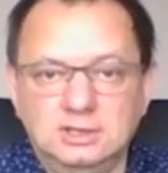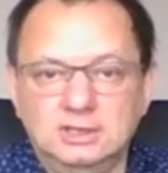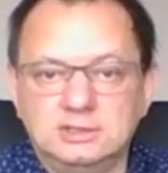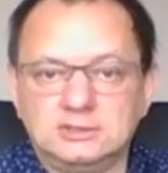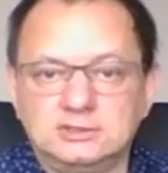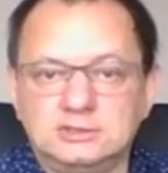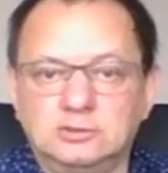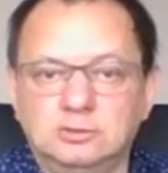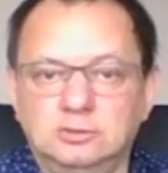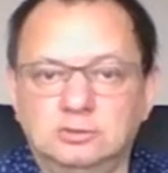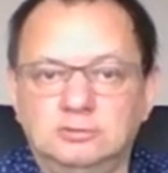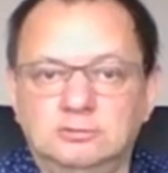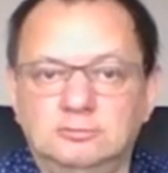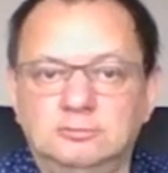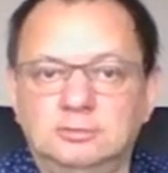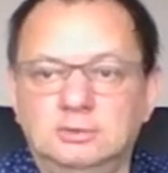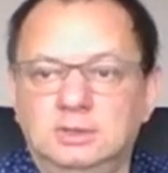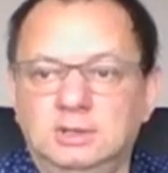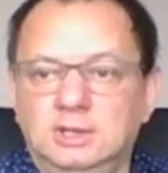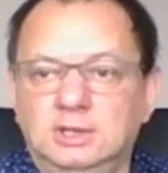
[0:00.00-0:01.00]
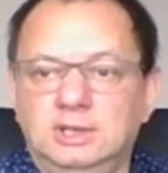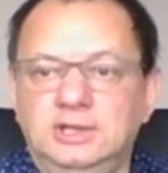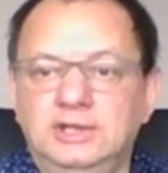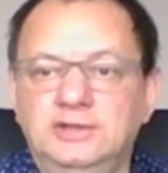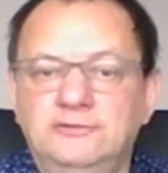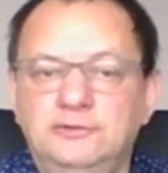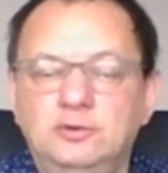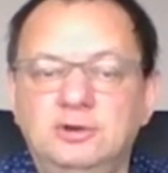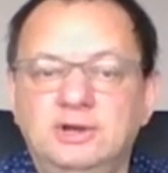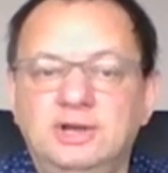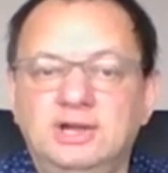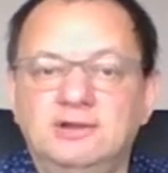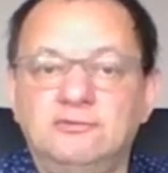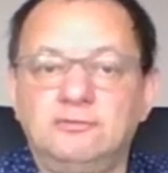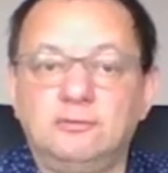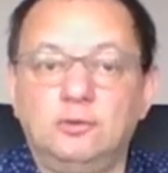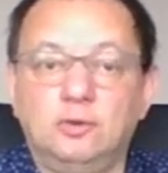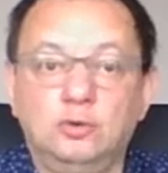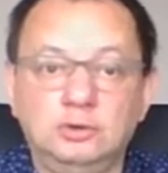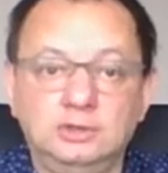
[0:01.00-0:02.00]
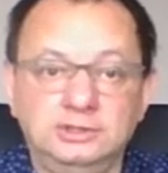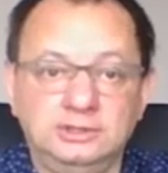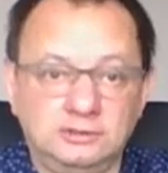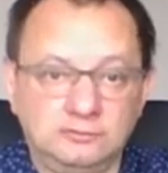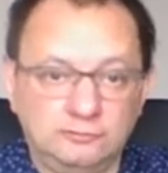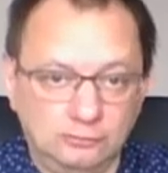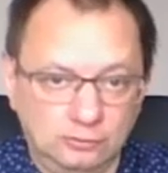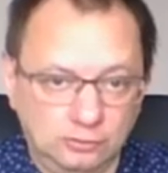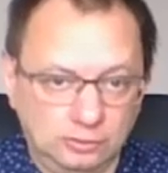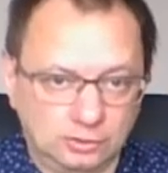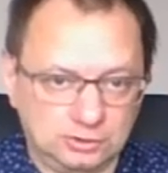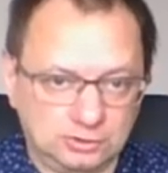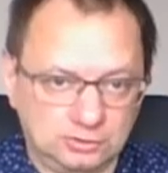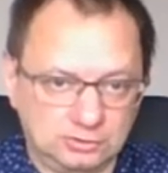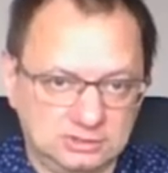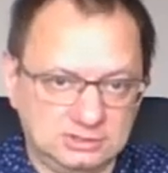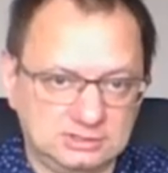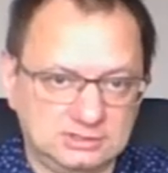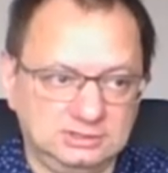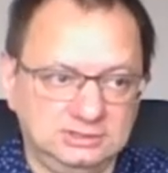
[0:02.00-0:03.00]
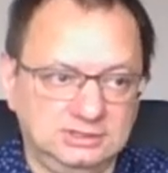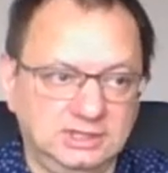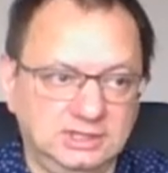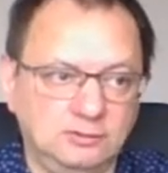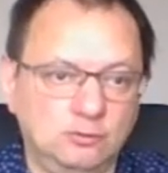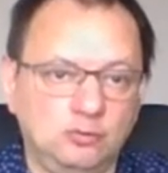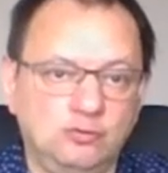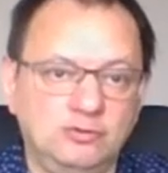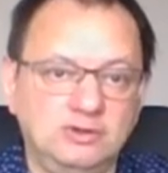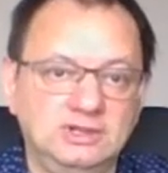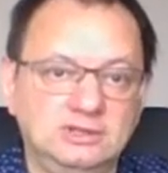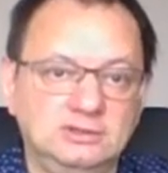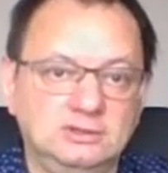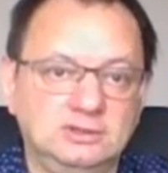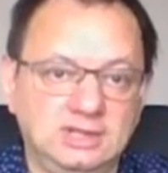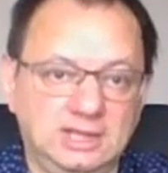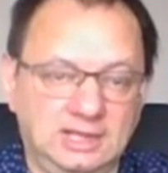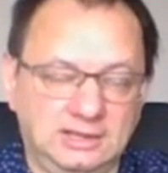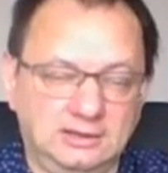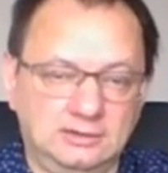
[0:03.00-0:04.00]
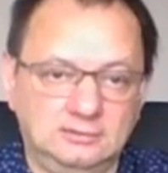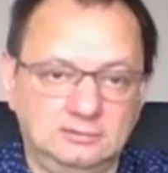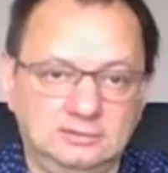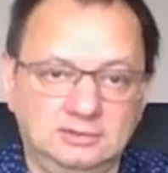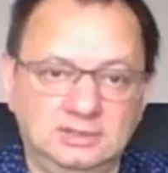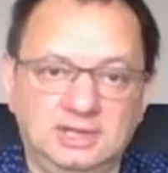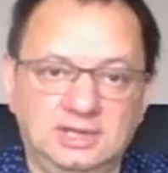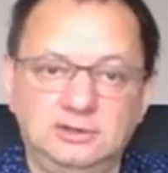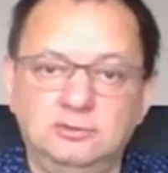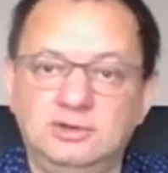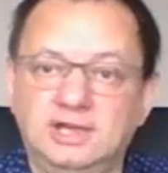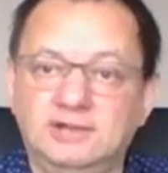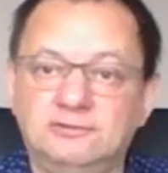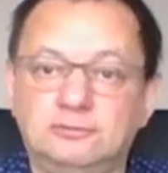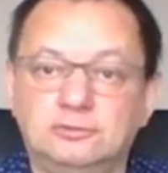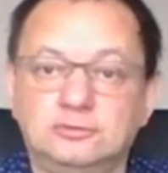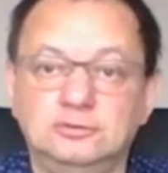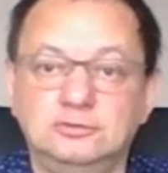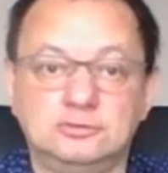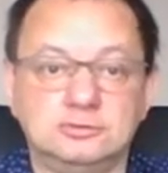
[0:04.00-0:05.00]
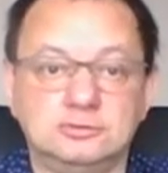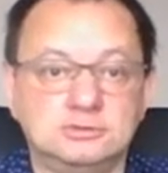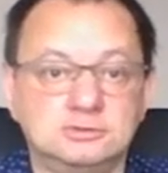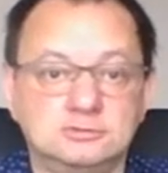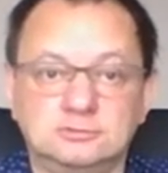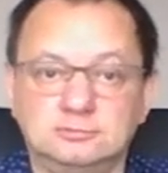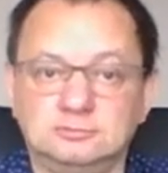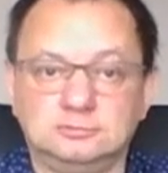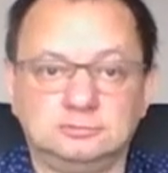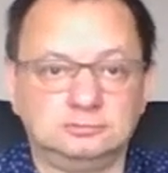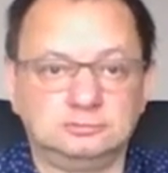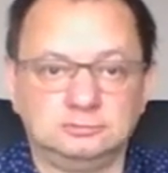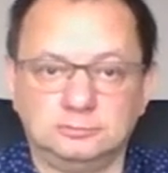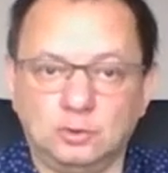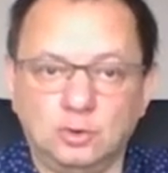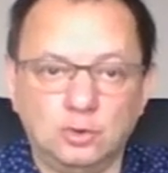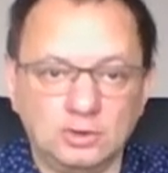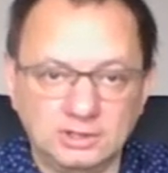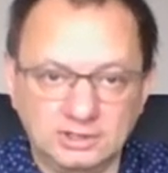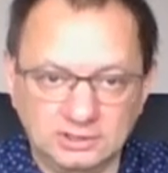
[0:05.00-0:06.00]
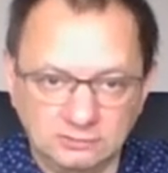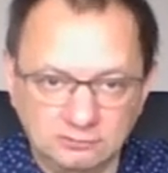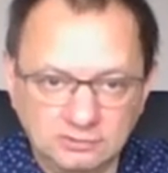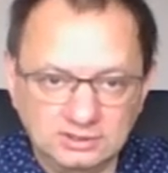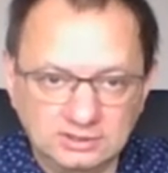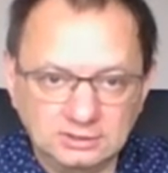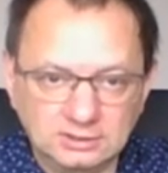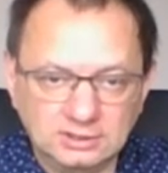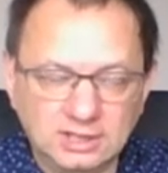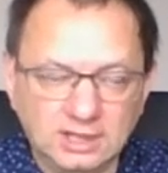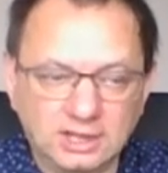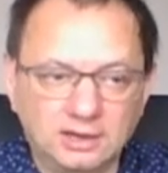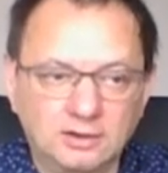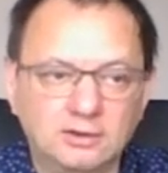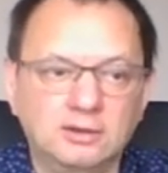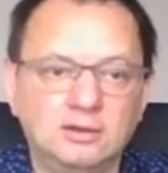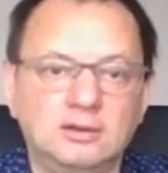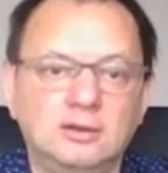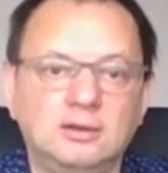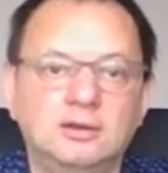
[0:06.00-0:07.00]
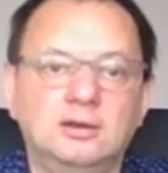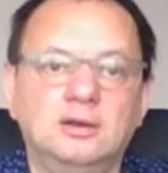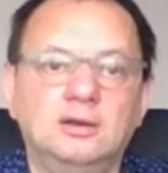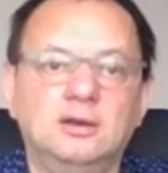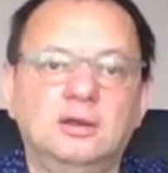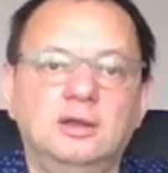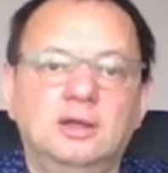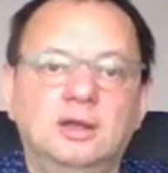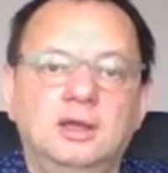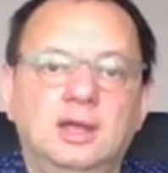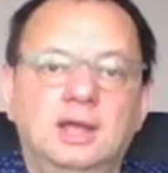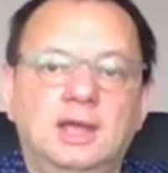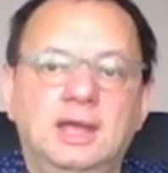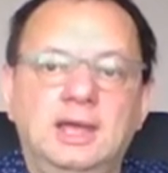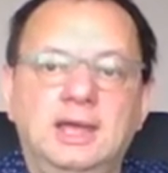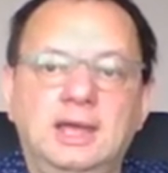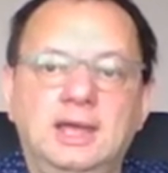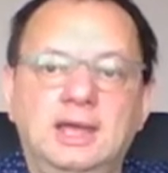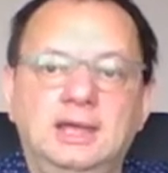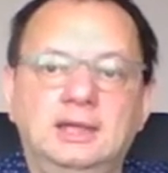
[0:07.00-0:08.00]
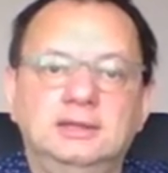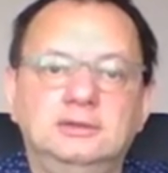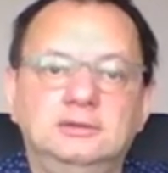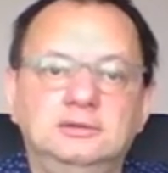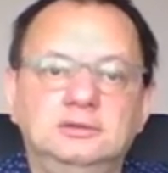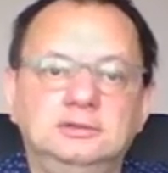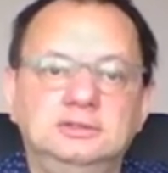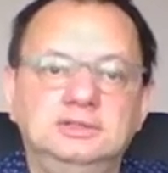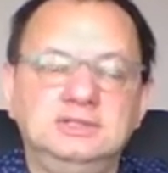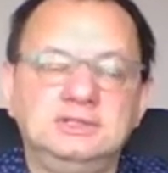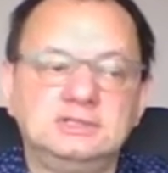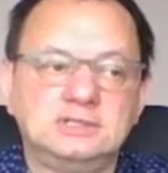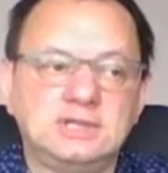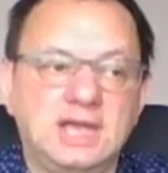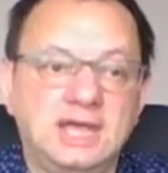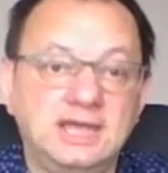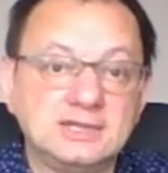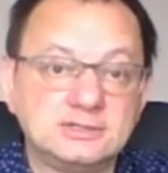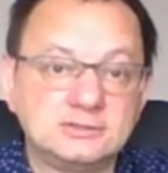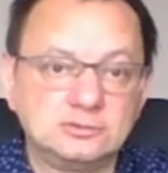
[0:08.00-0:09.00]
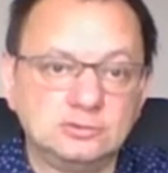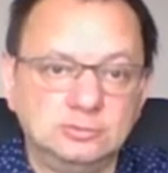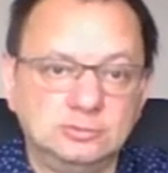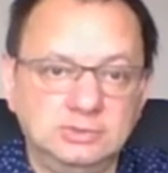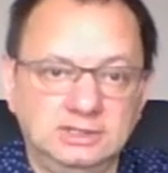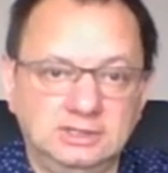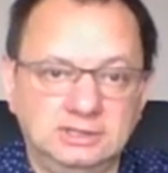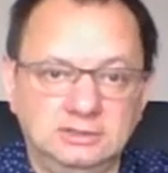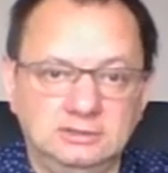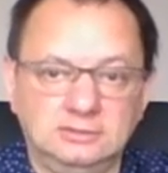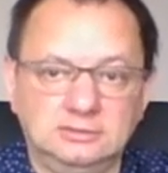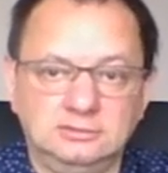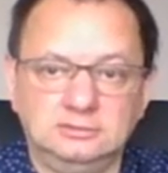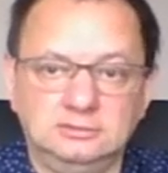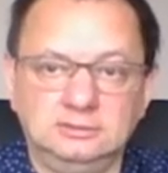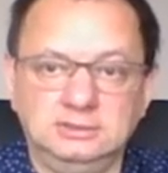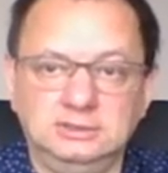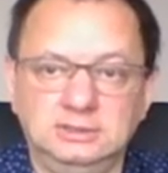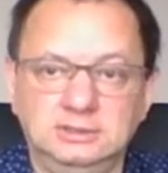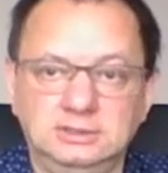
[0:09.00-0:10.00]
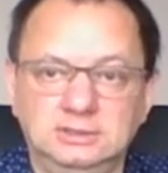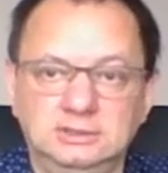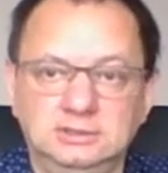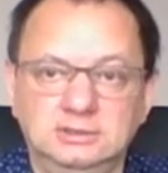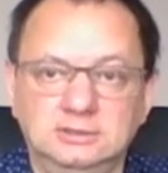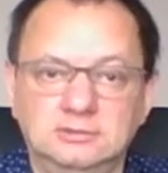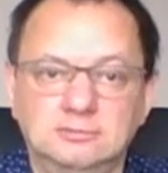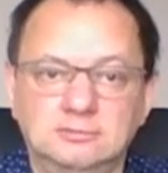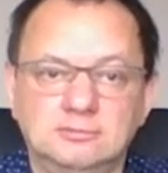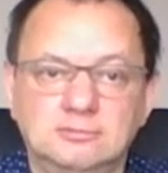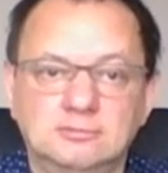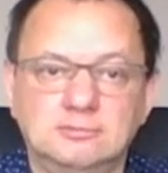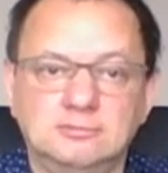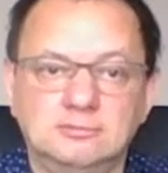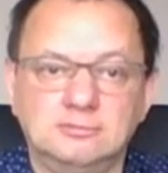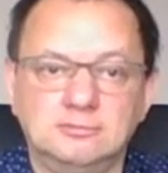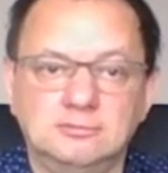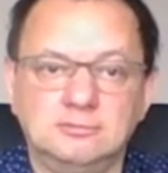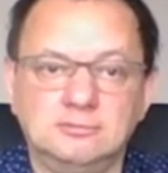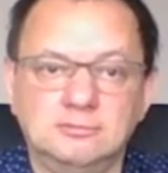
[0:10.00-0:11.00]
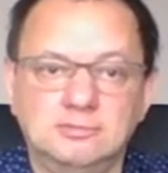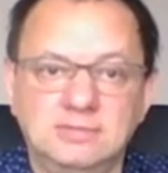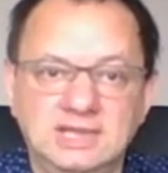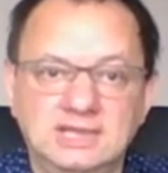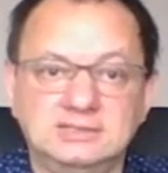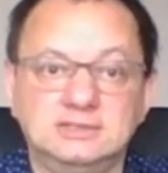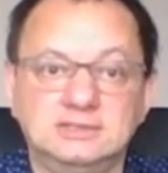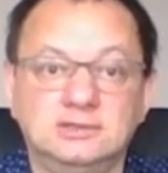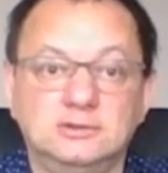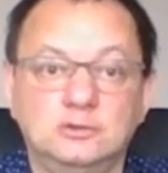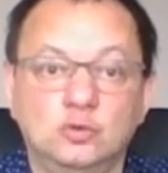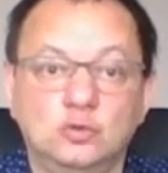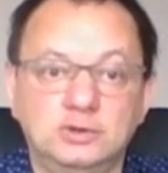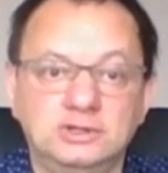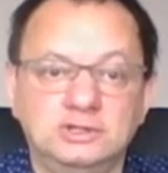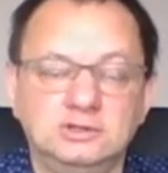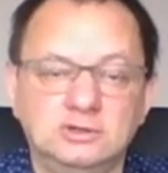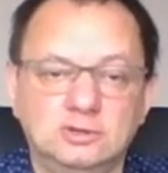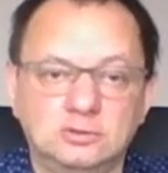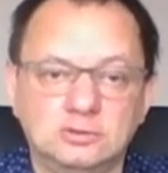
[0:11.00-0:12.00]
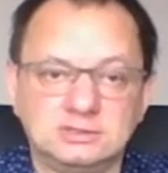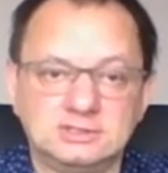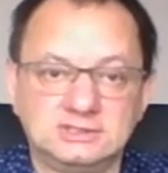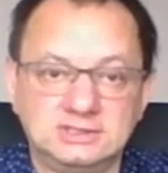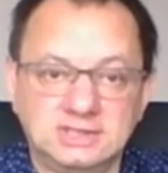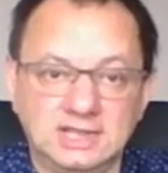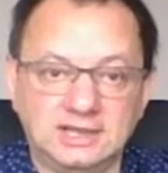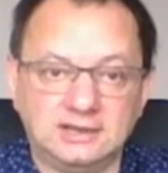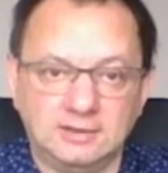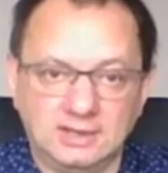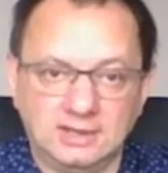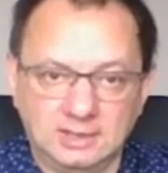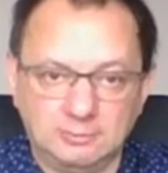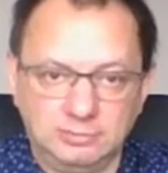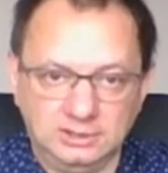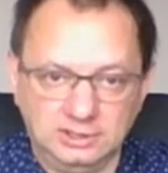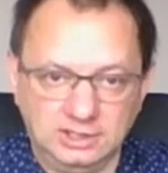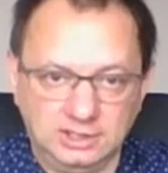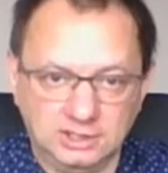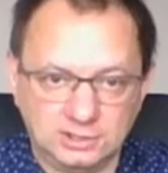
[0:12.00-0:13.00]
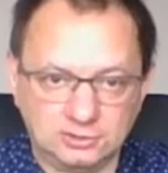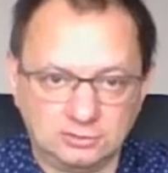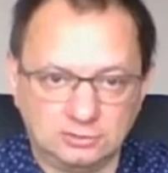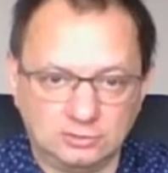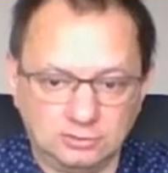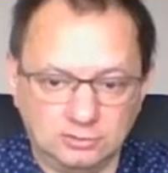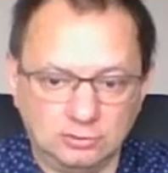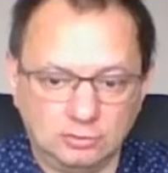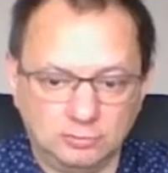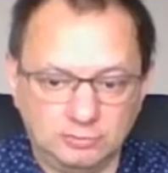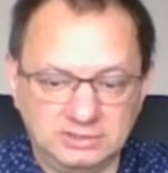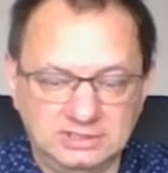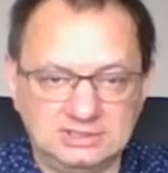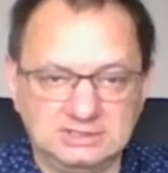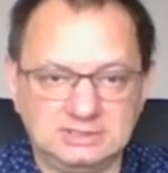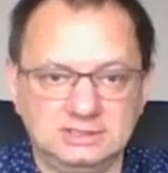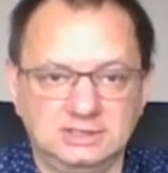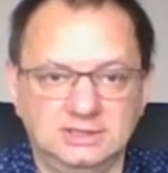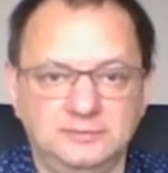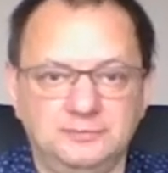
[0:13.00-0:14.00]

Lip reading: So if you have older versions than Win 10, then you have to use only Win 10, and this has to be the basic Windows 10 application on your PC.